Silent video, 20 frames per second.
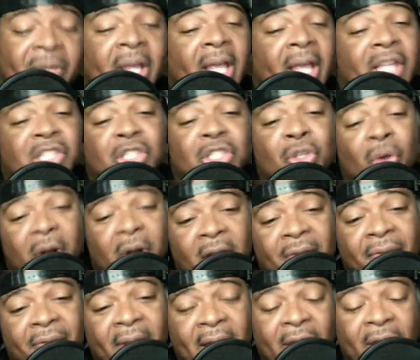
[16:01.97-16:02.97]
And sure
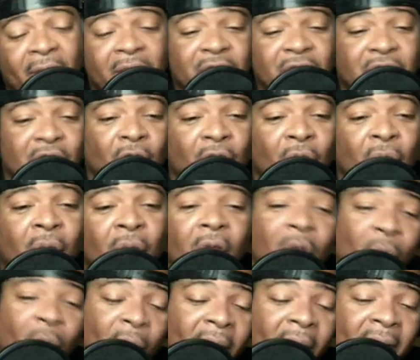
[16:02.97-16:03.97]
enough, later in the show,
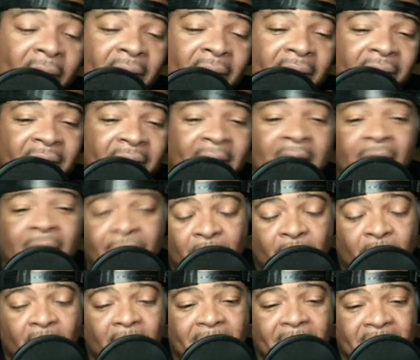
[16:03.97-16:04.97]
when the interview
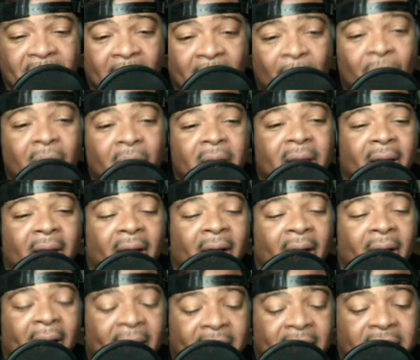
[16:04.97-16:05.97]
comes out,
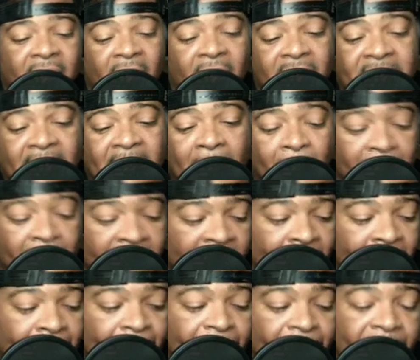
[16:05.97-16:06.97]
it turns out that
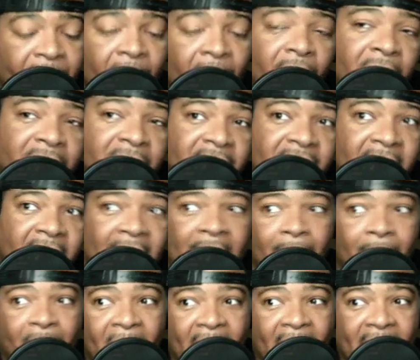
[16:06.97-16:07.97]
they're really just kind of
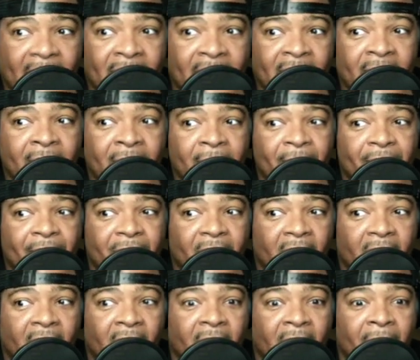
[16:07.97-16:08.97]
painting
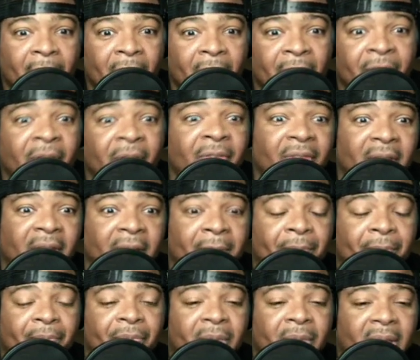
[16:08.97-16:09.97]
Vivian
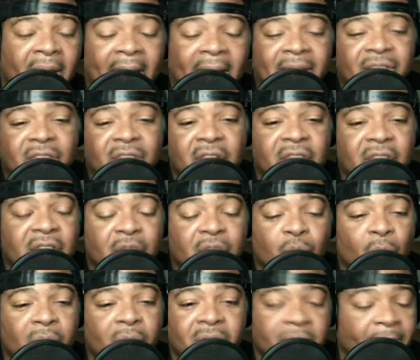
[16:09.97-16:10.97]
like she just
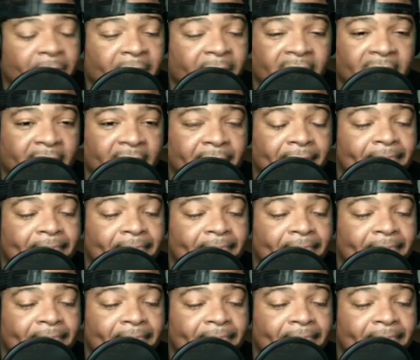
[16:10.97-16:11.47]
wants to be,